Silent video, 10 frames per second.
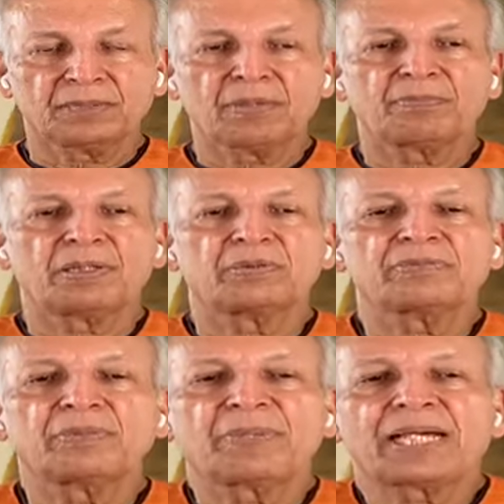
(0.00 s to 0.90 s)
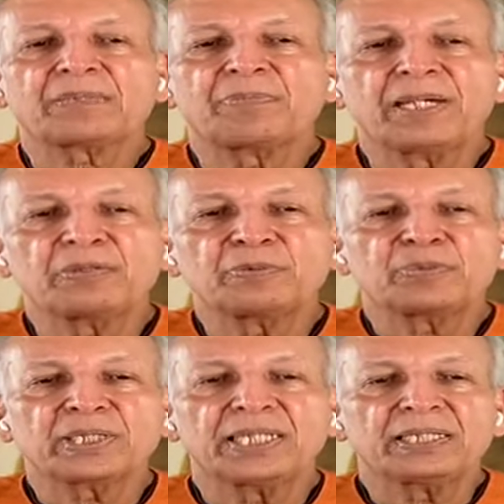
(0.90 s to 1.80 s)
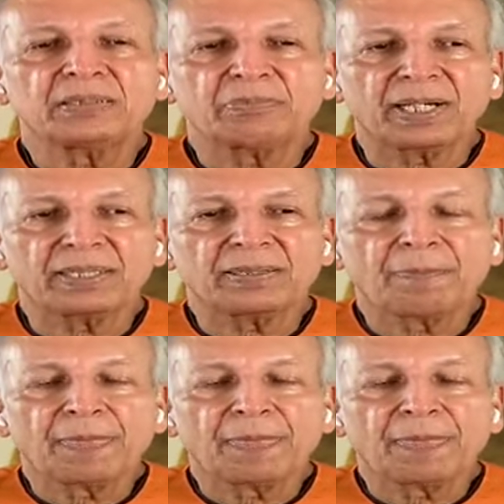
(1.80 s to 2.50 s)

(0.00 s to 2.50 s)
Remember, we have a back pain, we put a heating pad.